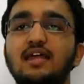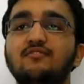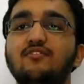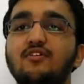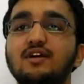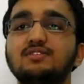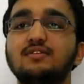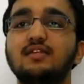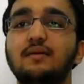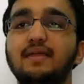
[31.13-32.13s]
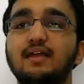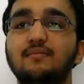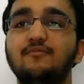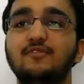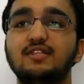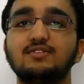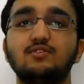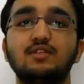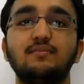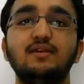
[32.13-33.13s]
and focused on coming up with a
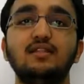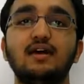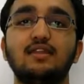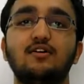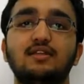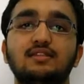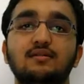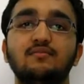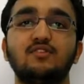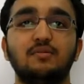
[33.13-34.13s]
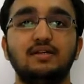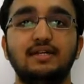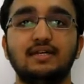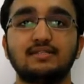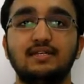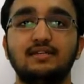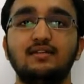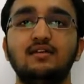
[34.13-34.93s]
suitable algorithm from our dataset.